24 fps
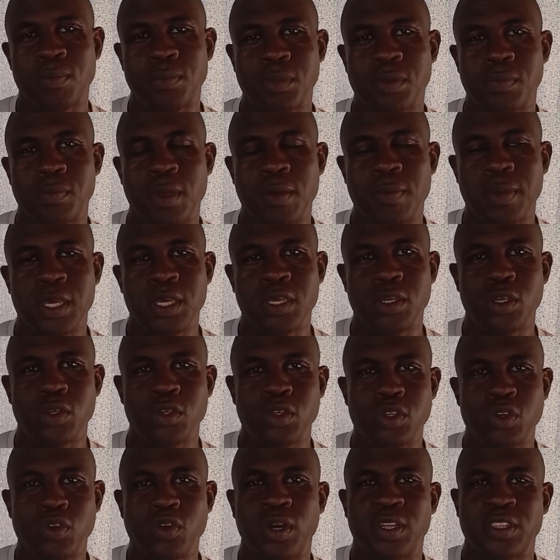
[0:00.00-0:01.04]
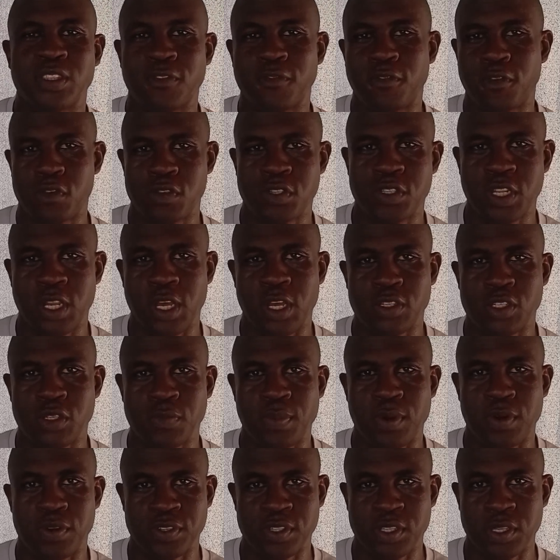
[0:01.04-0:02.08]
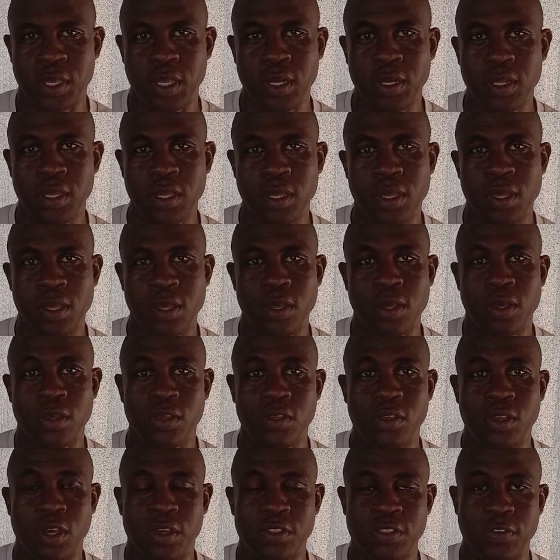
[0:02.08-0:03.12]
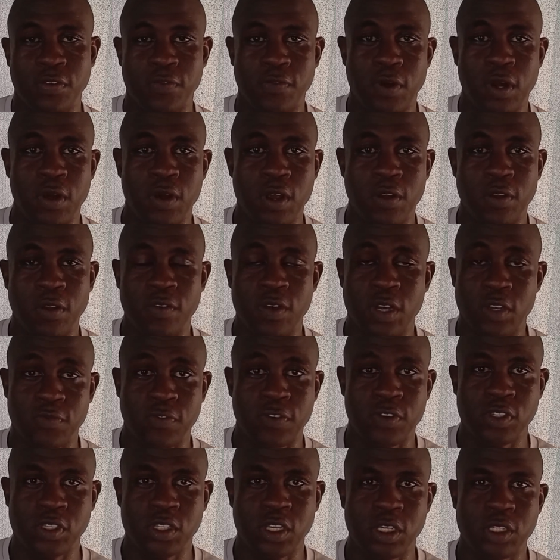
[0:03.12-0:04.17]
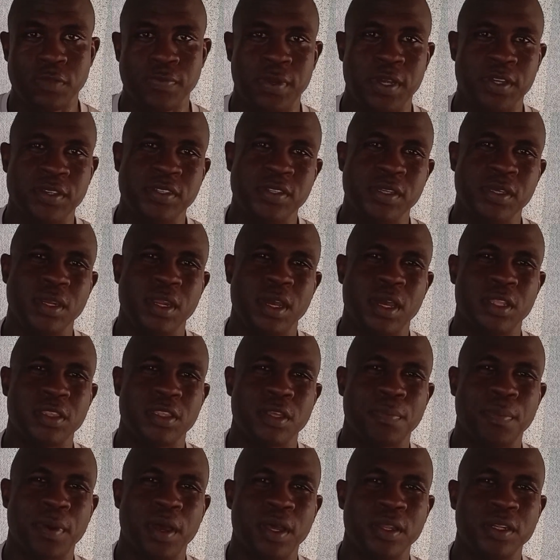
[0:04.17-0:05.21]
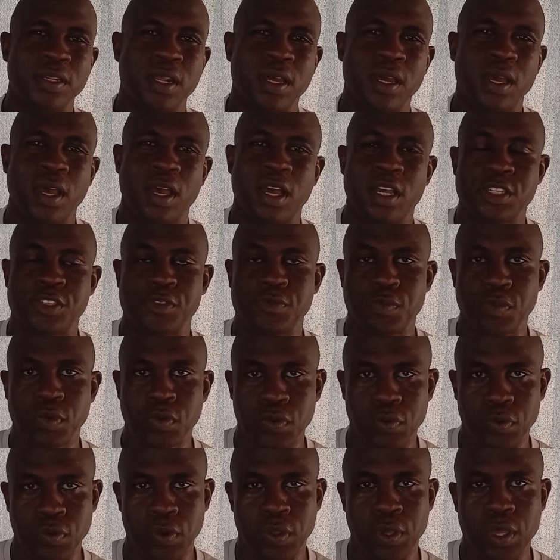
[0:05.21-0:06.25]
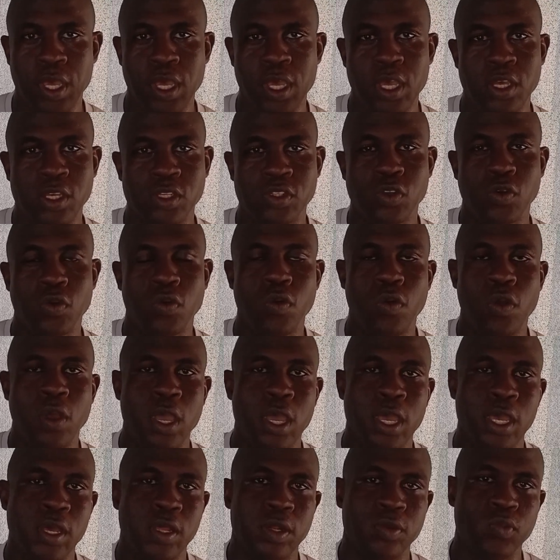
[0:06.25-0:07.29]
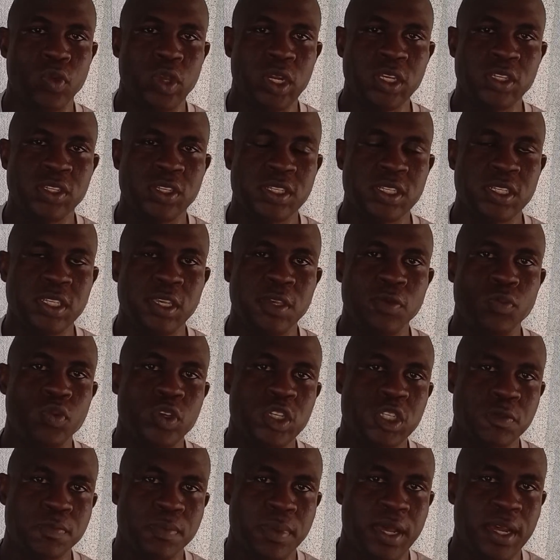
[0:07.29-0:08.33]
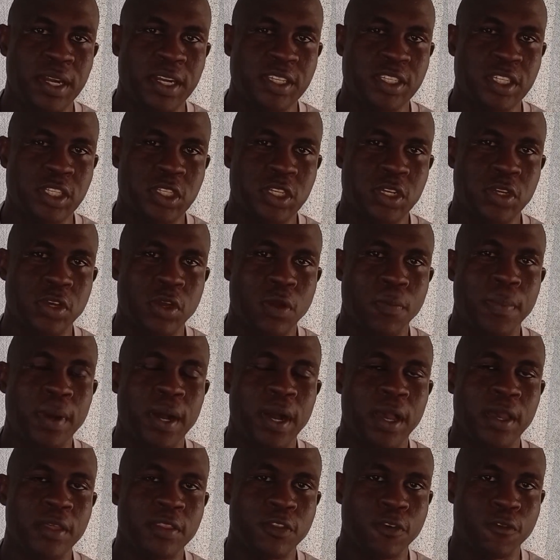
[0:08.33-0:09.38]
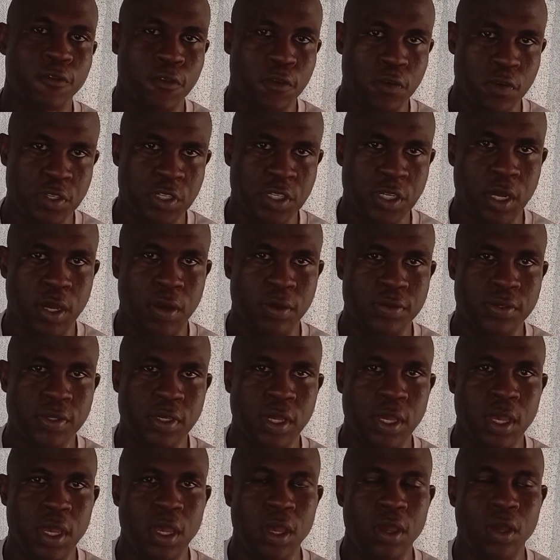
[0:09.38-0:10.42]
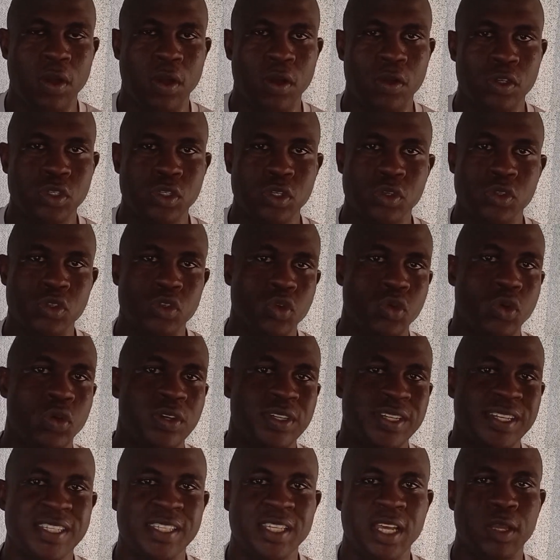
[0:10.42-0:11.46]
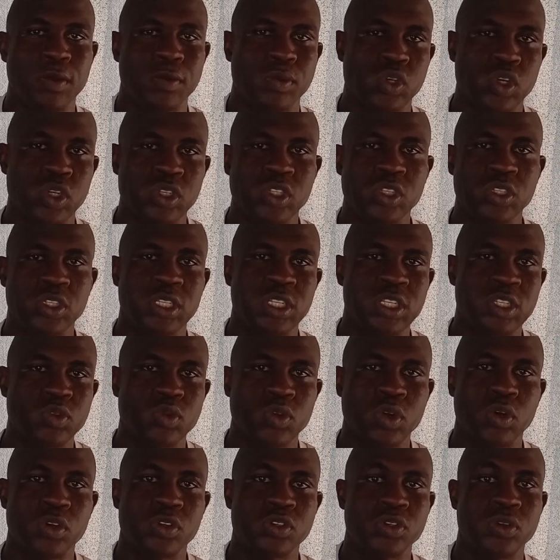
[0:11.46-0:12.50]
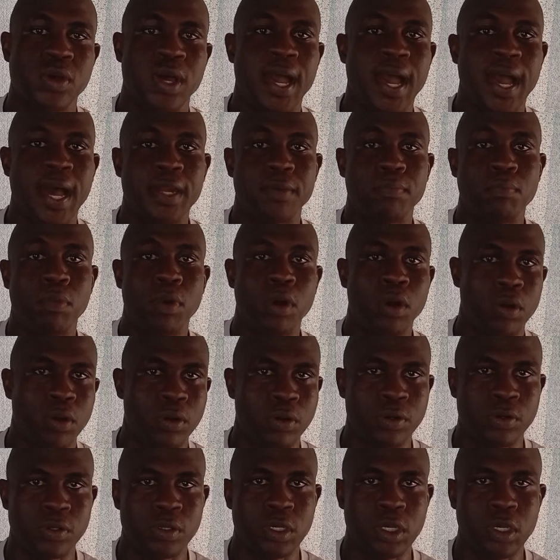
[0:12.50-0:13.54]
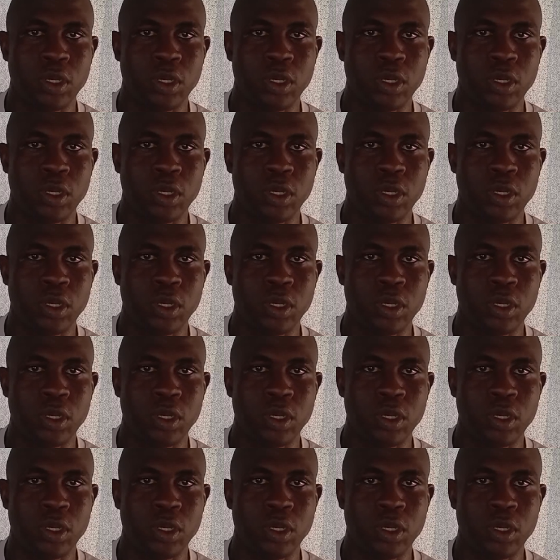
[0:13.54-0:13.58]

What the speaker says: maybe you are the first house person, you are the first house person, and the partner has moon. So we need to see which planet is occupying the first house also to understand, because this will also add more,